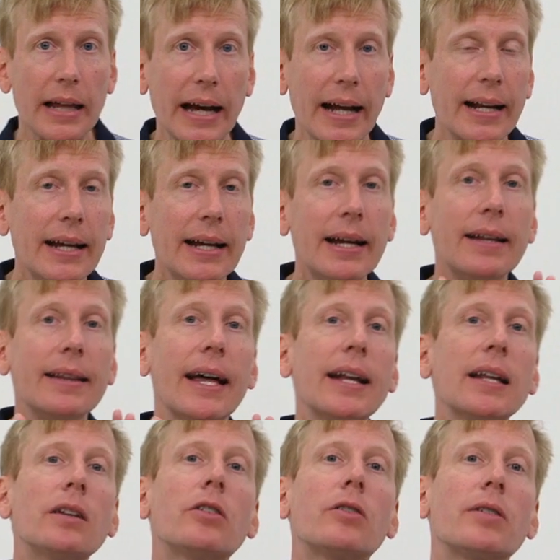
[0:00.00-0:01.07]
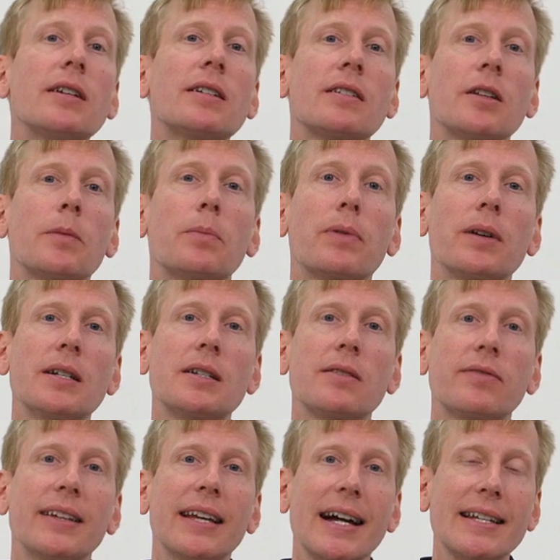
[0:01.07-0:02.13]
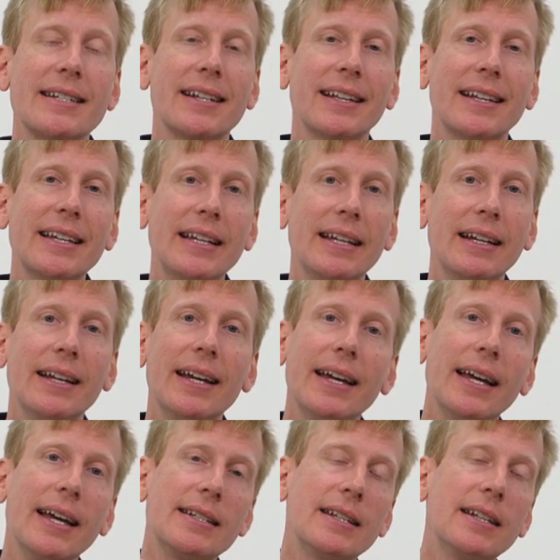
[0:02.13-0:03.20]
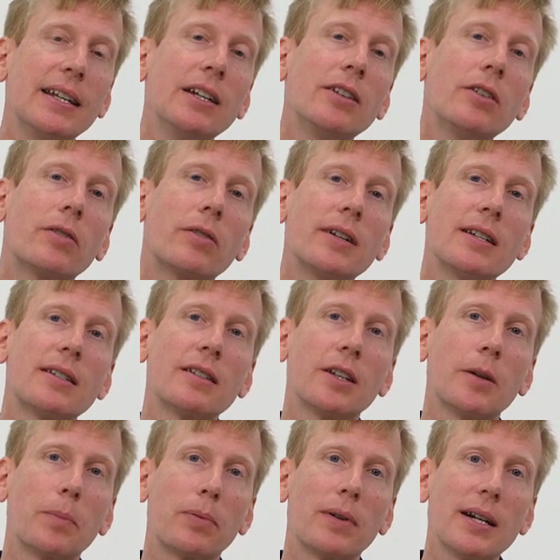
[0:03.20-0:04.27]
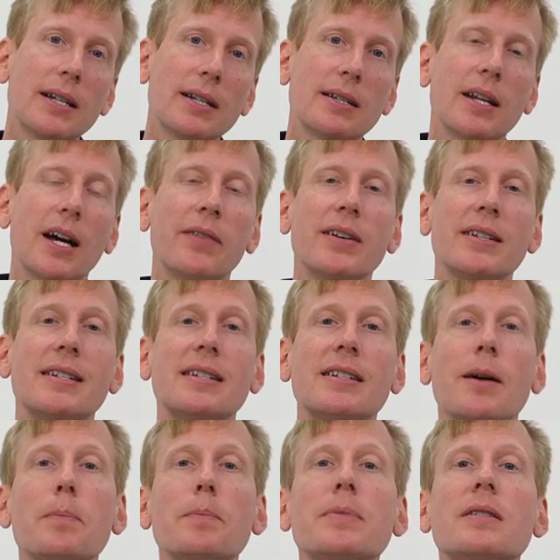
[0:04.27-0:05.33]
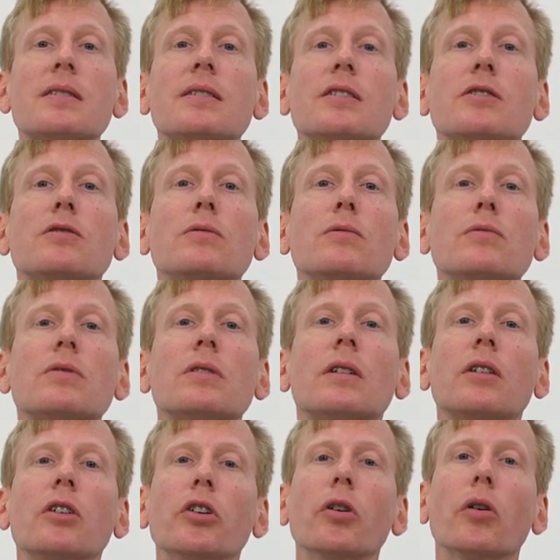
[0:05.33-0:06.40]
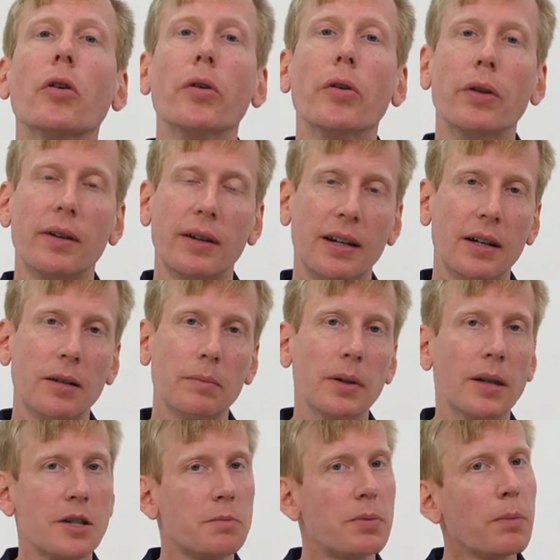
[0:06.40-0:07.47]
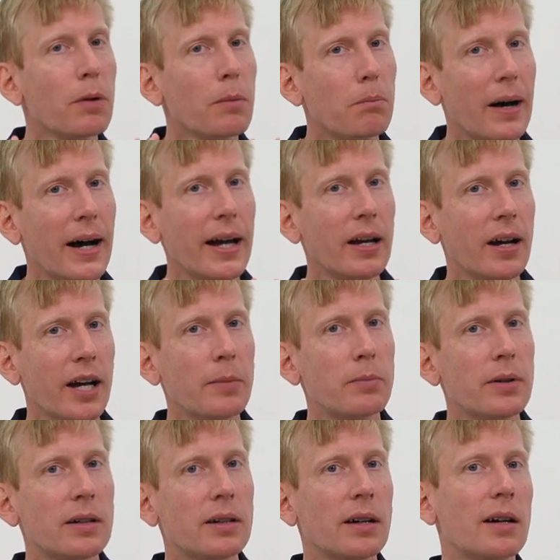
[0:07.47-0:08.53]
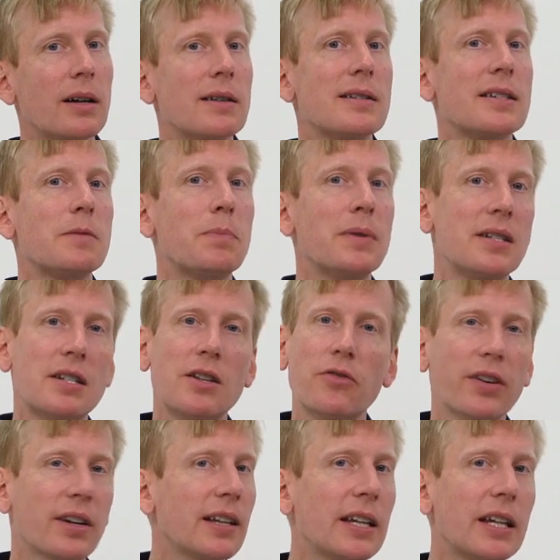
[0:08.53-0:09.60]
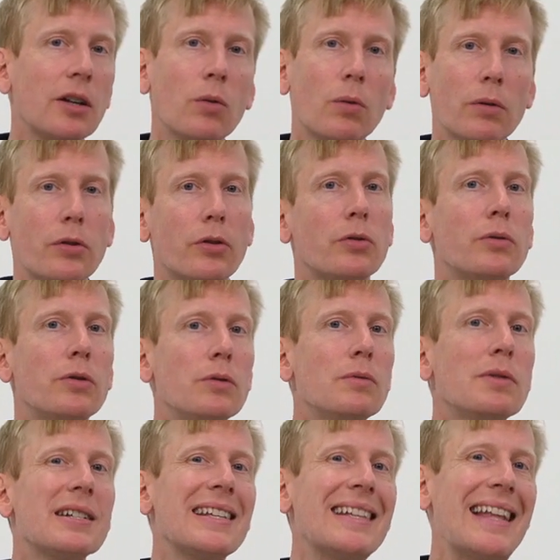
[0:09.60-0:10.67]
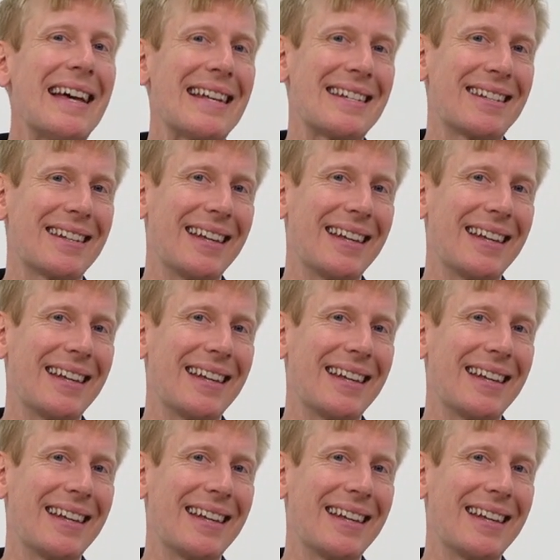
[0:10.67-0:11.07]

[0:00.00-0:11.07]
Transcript: that that increase in the price of gasoline is an increase in the price of a substitute good, because people buy hybrid cars specifically in order to use less